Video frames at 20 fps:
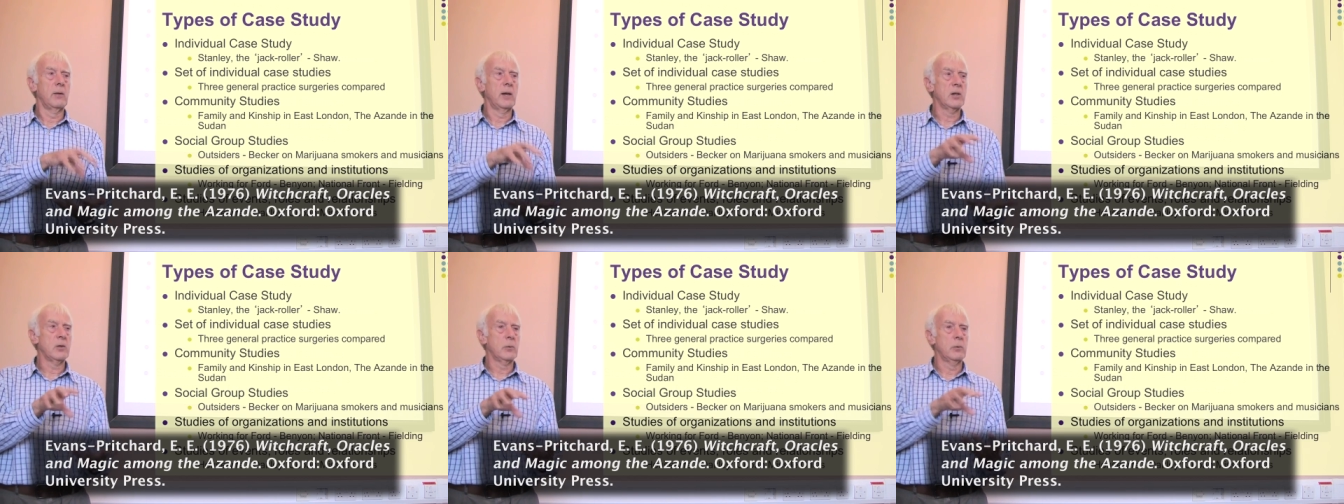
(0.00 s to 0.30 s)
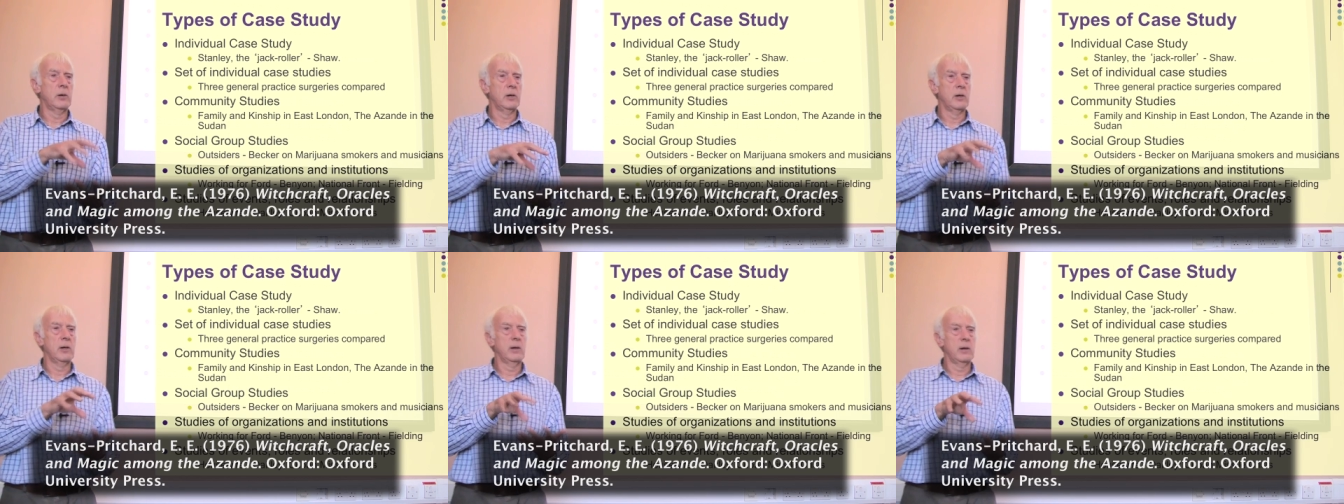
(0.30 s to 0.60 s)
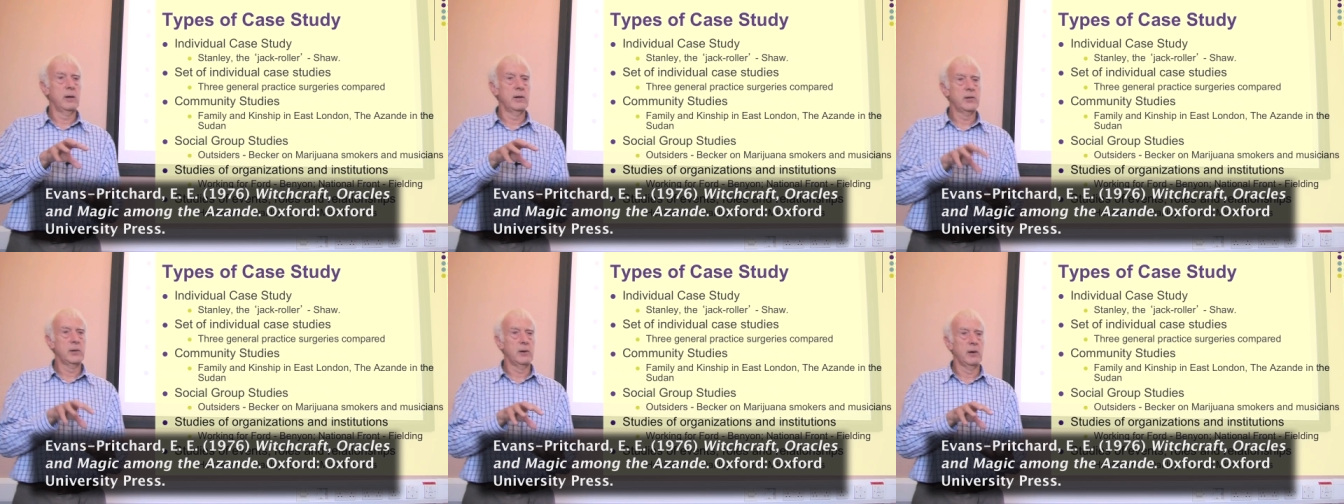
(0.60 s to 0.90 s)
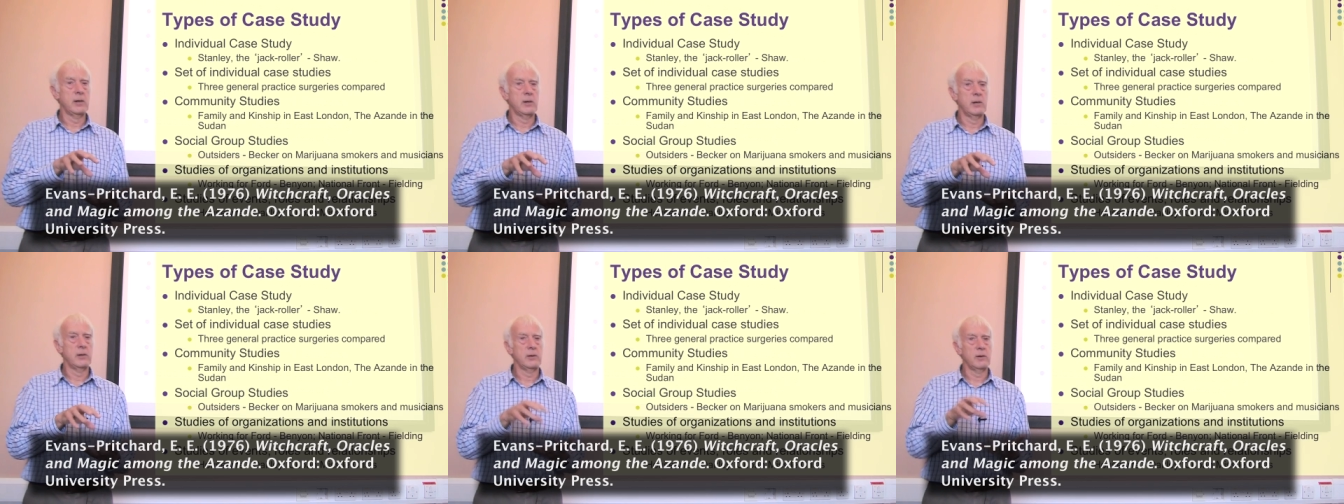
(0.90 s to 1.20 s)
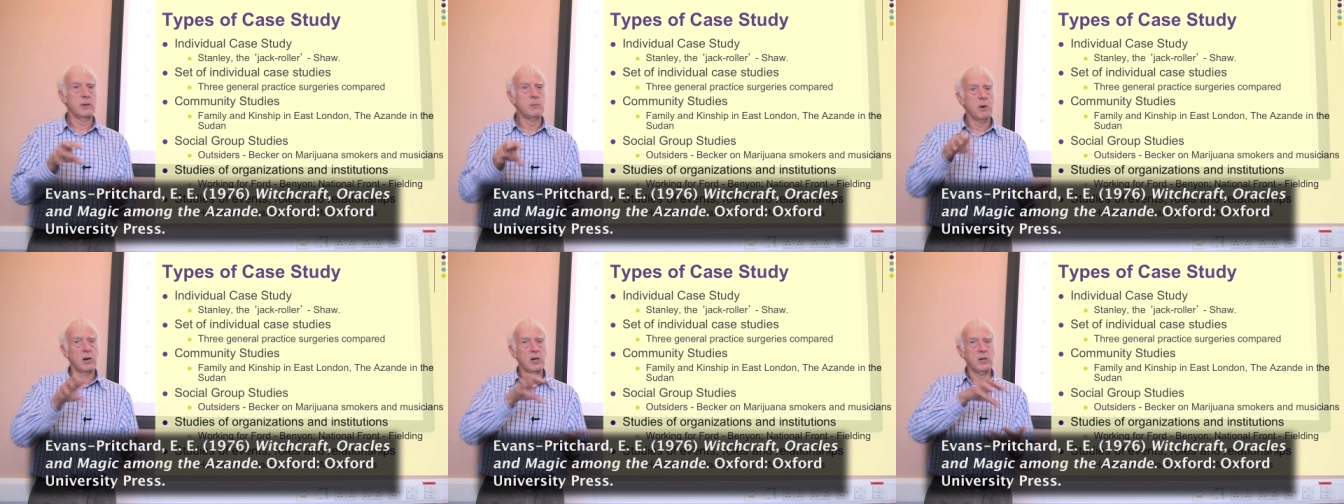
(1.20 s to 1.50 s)
that's where it's cited,
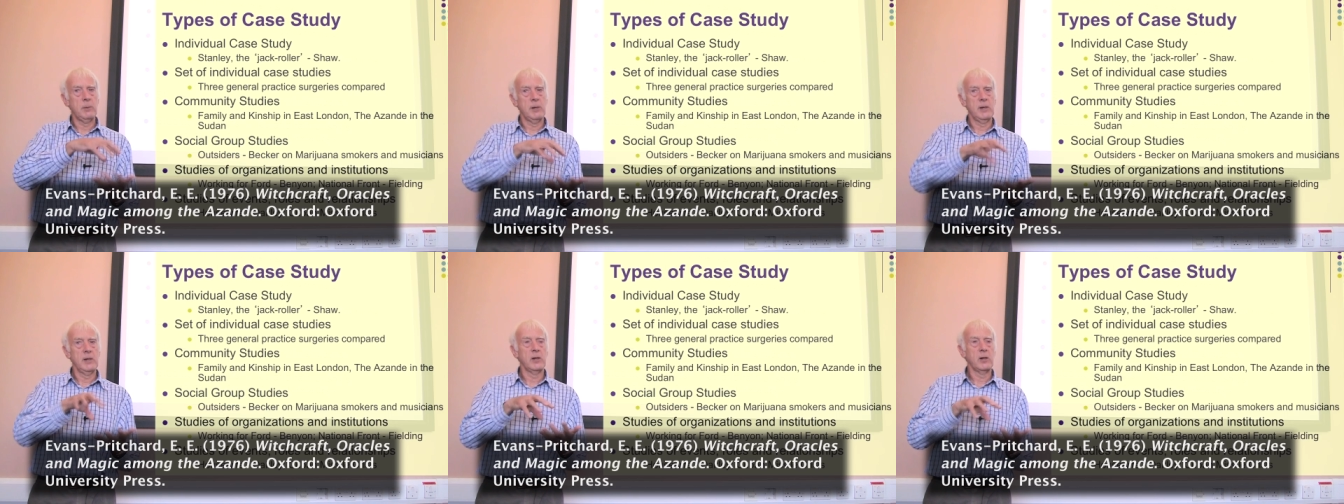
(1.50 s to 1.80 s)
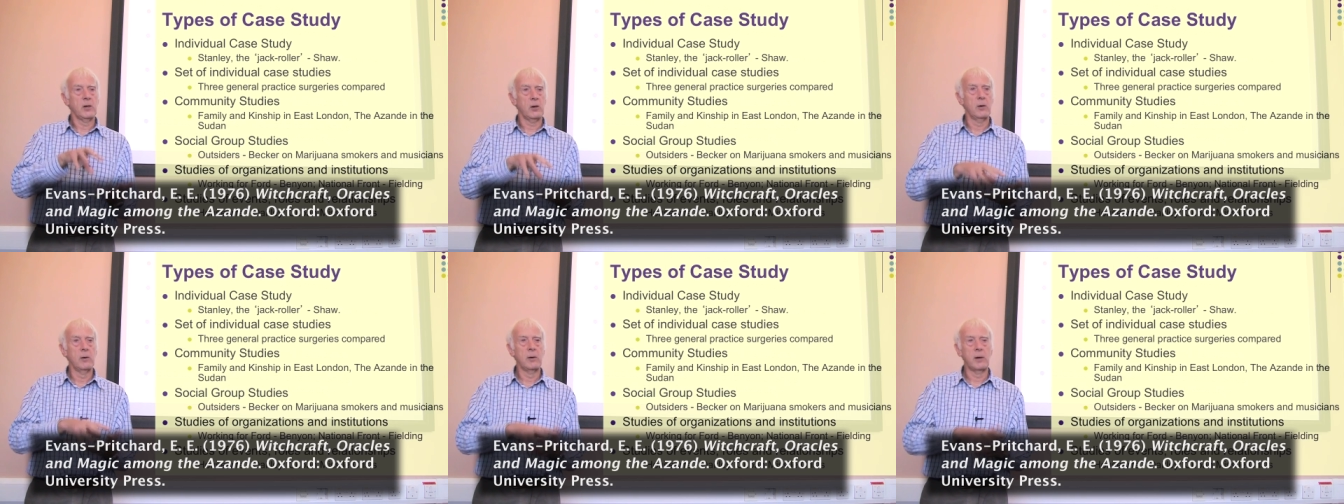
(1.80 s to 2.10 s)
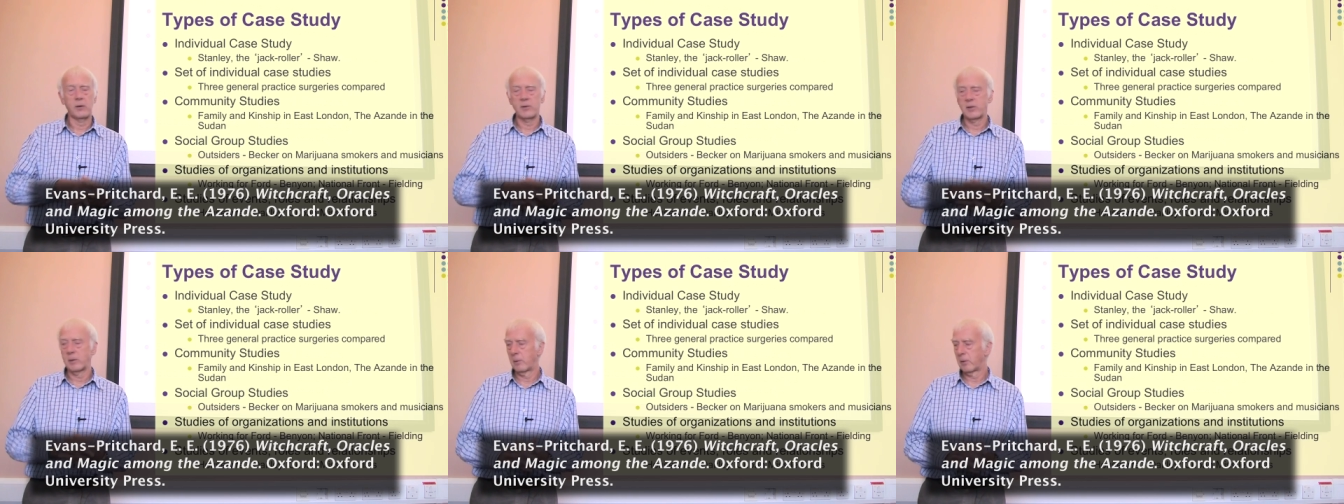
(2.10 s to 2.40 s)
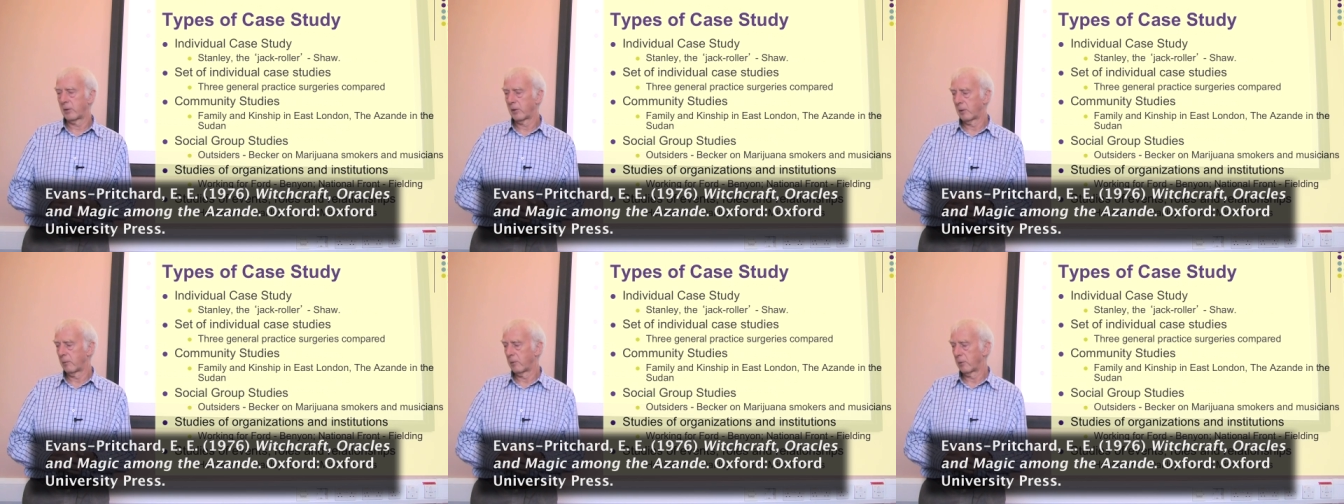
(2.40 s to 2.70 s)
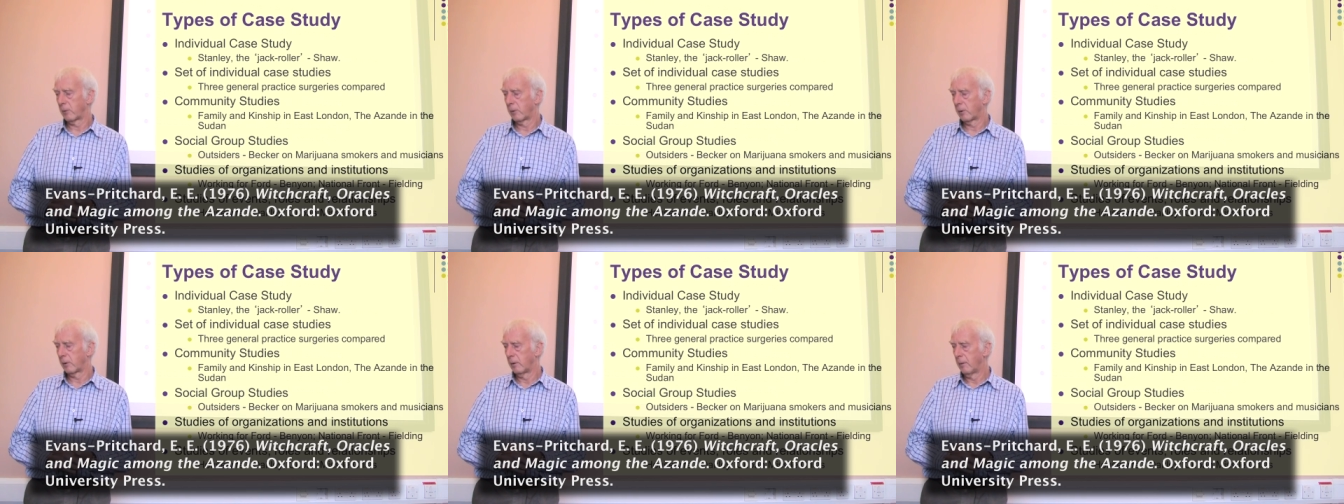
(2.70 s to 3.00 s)
so he might have been in the Congo some of the time
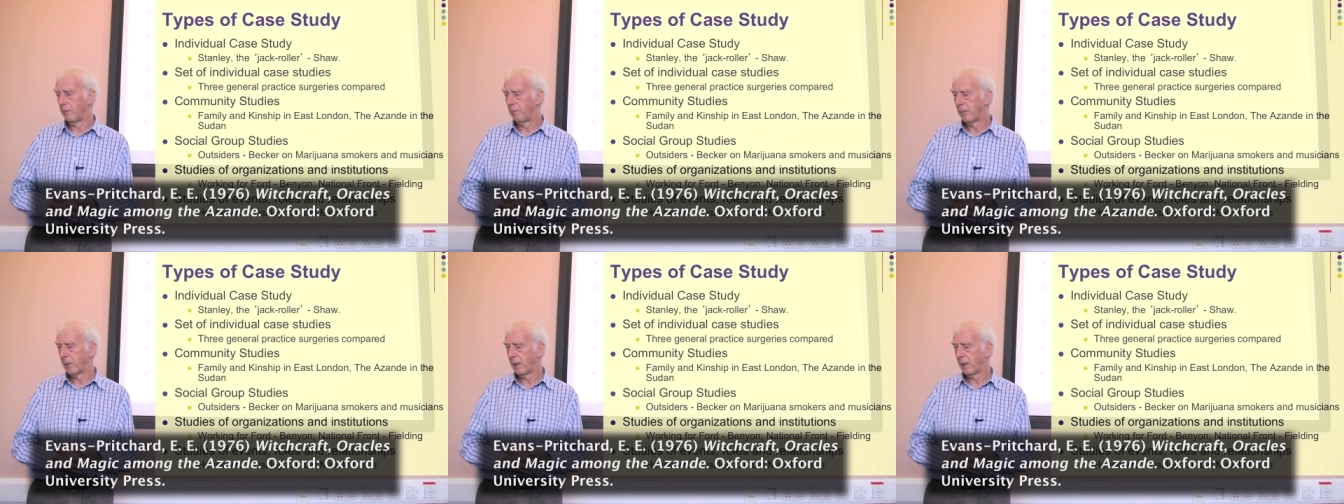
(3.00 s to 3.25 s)
as well.